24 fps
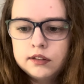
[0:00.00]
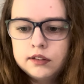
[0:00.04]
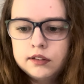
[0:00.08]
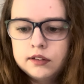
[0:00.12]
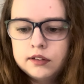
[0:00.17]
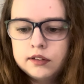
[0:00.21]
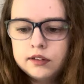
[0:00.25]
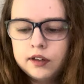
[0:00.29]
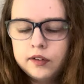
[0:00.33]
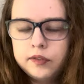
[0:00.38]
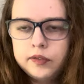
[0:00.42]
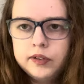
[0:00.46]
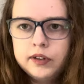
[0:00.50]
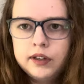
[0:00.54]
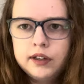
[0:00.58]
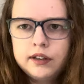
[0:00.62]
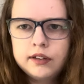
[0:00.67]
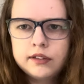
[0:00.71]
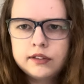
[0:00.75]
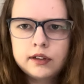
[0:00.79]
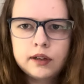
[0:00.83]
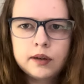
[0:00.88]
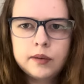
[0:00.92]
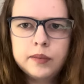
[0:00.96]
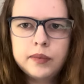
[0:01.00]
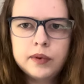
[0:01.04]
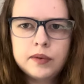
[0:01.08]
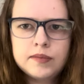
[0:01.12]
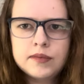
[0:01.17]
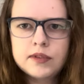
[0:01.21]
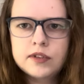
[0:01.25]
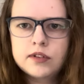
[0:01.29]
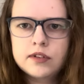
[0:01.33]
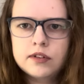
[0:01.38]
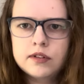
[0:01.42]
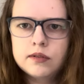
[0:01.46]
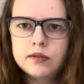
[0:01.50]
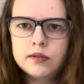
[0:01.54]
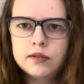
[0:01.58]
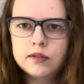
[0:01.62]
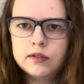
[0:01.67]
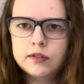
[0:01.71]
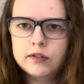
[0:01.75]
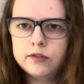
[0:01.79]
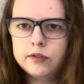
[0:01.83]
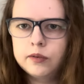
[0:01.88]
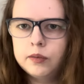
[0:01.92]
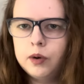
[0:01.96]
I feel like it's a commitment to do an order
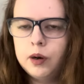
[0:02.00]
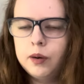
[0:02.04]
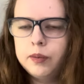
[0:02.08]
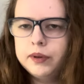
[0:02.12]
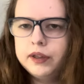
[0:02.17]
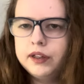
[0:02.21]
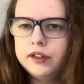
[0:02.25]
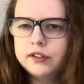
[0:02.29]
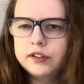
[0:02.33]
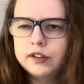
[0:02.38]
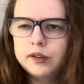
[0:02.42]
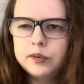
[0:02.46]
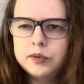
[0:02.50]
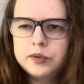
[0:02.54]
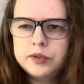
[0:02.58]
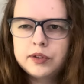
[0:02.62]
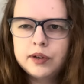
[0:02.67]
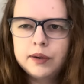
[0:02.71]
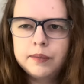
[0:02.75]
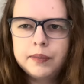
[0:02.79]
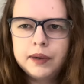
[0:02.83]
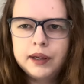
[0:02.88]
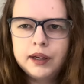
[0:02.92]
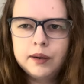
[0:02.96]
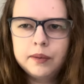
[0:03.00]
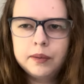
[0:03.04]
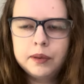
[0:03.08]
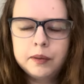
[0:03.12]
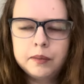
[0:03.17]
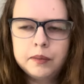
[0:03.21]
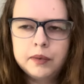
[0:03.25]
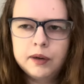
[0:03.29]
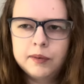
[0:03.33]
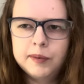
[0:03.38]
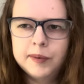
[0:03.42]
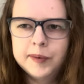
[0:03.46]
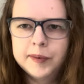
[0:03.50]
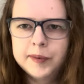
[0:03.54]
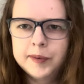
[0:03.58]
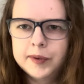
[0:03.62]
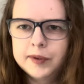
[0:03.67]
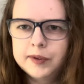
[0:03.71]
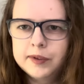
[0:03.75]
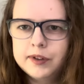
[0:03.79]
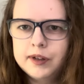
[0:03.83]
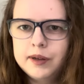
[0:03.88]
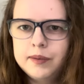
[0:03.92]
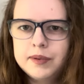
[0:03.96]
from Hobby because I always try and make up the minimum
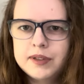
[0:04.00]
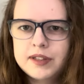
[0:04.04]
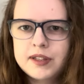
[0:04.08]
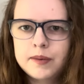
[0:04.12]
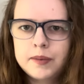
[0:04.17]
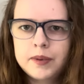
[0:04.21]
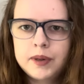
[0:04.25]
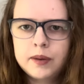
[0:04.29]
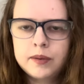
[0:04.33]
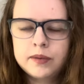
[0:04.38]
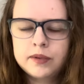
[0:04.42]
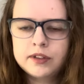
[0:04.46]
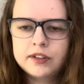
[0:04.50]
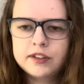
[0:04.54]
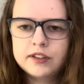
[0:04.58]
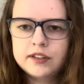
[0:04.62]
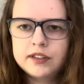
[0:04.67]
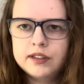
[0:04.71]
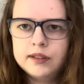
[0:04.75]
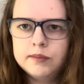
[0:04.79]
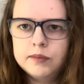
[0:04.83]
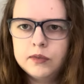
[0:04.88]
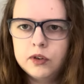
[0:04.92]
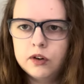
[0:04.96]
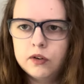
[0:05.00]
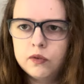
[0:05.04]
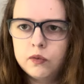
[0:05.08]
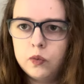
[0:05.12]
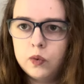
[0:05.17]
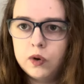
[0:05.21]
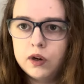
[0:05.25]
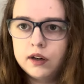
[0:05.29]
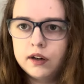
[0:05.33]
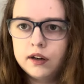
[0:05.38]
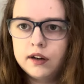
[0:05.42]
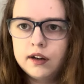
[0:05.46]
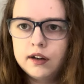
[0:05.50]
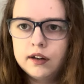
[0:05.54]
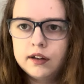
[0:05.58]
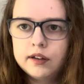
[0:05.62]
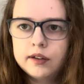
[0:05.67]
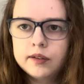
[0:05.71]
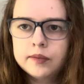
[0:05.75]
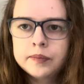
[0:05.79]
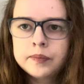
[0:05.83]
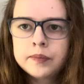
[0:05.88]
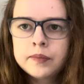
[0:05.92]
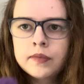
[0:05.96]
order, but sometimes I just need more of one colour.
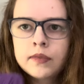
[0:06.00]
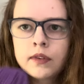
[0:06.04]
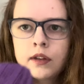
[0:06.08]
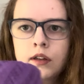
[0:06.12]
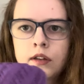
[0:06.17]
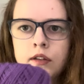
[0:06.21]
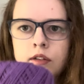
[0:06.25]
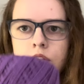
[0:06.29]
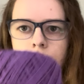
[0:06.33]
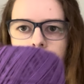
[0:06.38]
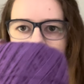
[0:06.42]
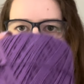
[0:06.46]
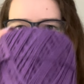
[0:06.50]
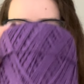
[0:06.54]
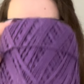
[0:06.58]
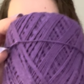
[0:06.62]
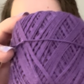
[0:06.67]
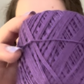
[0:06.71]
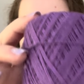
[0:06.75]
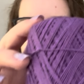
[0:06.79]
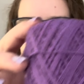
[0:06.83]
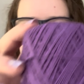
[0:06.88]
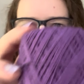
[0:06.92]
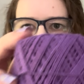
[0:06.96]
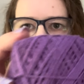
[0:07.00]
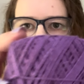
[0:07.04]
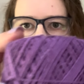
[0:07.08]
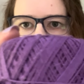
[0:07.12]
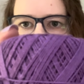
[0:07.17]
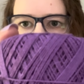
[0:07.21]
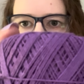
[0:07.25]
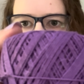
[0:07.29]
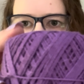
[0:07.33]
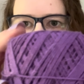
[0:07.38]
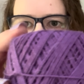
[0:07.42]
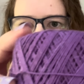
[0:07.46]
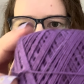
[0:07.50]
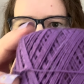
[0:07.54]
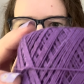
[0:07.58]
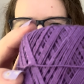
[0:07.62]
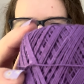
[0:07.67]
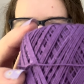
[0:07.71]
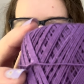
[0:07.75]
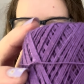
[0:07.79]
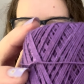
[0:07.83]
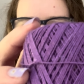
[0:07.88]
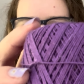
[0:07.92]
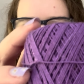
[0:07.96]
So this one is from Hobby,
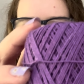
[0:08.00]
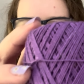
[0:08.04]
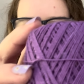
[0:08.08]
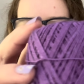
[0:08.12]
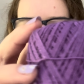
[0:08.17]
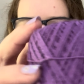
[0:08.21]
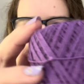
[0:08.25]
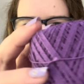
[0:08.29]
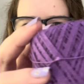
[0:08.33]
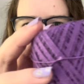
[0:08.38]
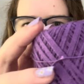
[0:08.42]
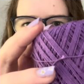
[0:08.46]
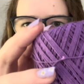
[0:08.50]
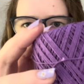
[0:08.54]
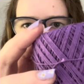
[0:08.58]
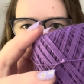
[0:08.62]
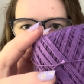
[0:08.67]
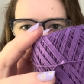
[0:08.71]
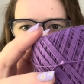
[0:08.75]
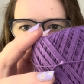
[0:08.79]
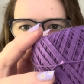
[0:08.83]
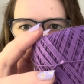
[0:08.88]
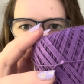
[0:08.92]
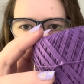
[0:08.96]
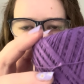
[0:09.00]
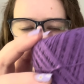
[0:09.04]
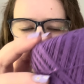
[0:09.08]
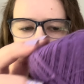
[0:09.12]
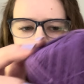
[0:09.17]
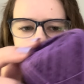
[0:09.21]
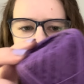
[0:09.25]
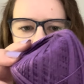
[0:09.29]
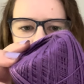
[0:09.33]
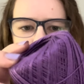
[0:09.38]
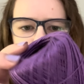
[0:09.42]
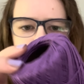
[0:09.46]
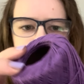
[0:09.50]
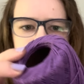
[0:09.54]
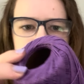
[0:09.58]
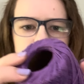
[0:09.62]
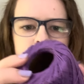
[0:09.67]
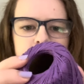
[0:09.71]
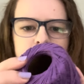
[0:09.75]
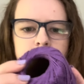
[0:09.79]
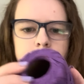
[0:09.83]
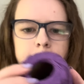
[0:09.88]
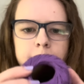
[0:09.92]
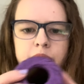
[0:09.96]
and you can't really tell on camera, but it
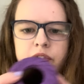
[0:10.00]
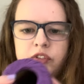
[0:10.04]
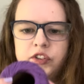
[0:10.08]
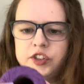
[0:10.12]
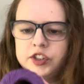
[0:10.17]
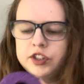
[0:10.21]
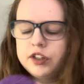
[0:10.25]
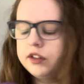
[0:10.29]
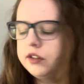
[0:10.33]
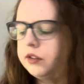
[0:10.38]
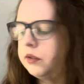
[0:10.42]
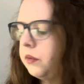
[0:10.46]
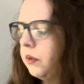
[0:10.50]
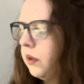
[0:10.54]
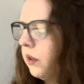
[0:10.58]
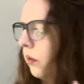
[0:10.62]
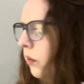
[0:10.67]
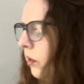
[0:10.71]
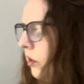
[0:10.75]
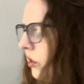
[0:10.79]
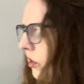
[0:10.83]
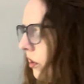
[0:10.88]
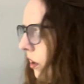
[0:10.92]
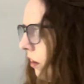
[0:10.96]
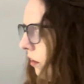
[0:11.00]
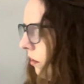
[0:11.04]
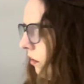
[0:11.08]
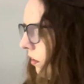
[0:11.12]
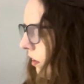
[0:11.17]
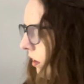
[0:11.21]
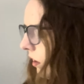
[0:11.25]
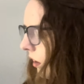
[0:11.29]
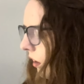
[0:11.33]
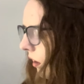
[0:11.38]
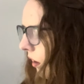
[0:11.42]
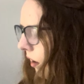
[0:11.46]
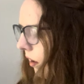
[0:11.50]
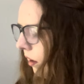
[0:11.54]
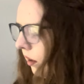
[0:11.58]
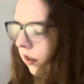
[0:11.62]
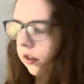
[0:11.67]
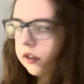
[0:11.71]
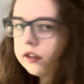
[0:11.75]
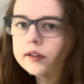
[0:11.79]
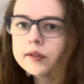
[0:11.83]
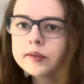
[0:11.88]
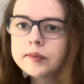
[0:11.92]
has a bit of a shine to it, which I really like.